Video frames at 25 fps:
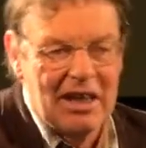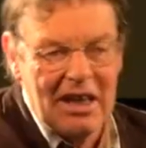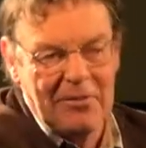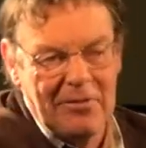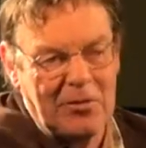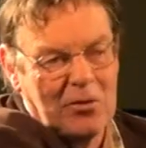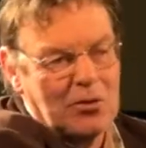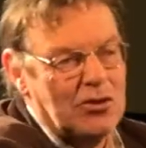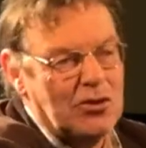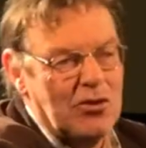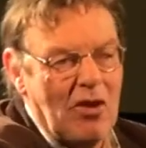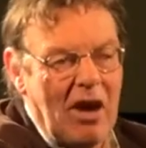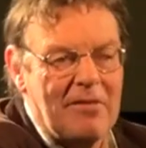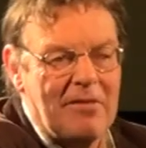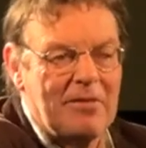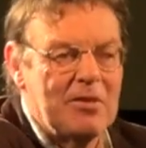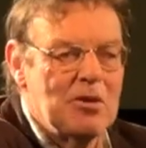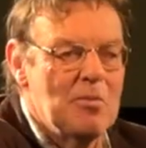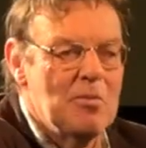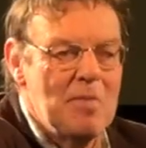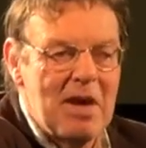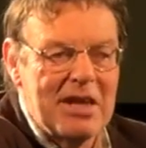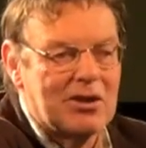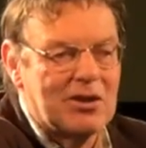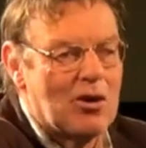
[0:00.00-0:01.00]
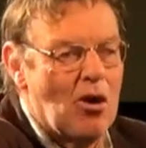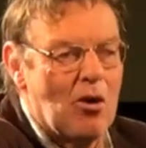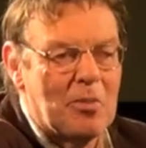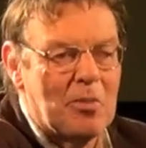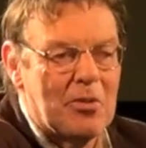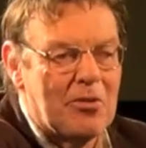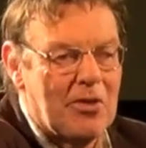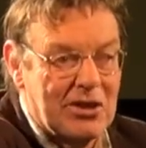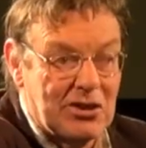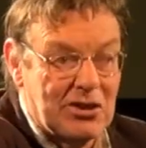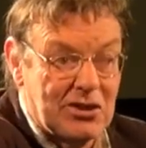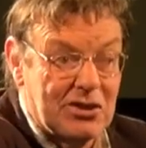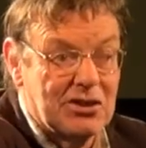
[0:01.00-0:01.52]
if you're driving your main
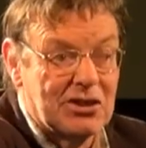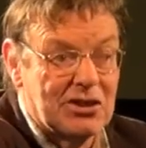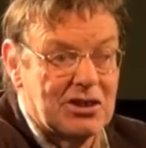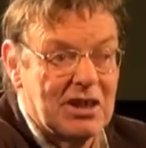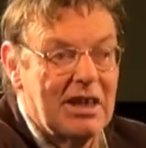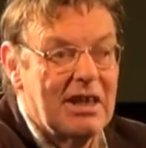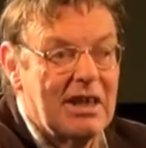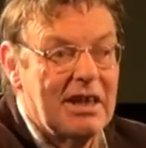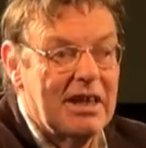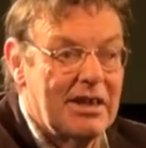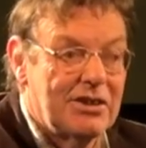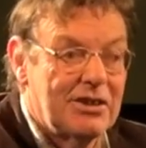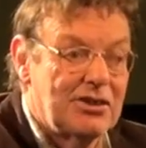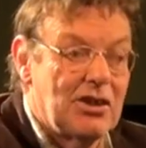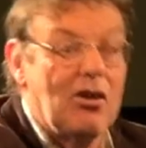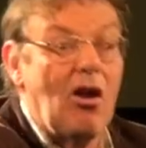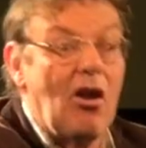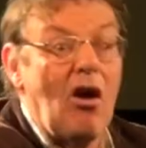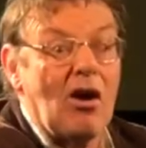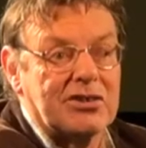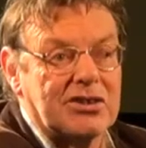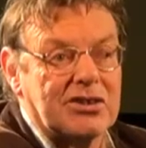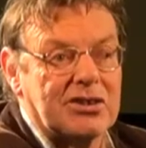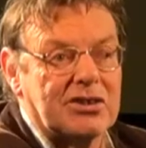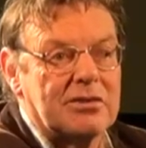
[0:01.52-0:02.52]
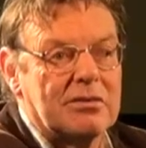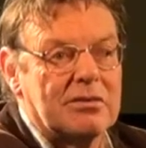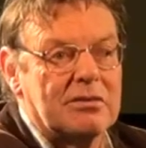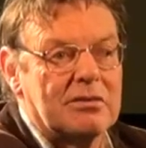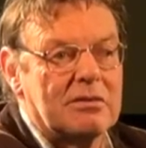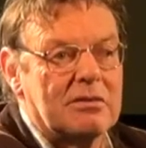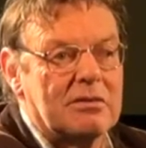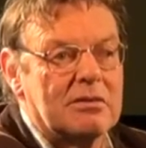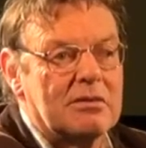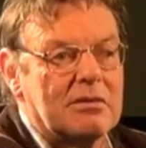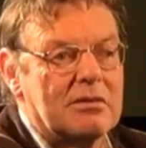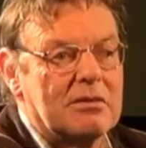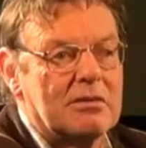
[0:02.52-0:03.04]
corporations into loss.
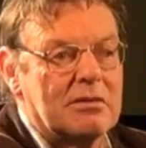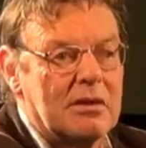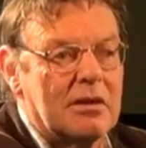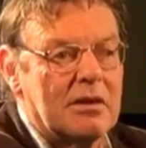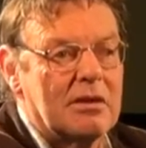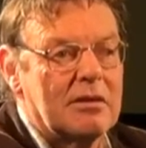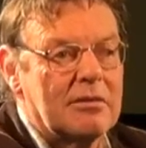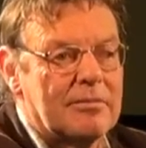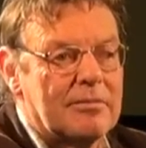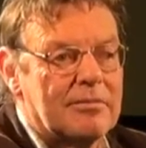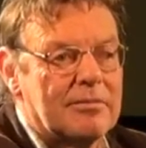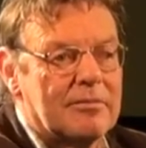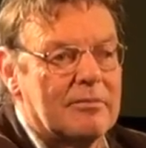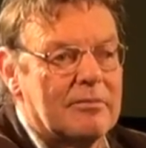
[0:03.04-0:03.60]
Yeah?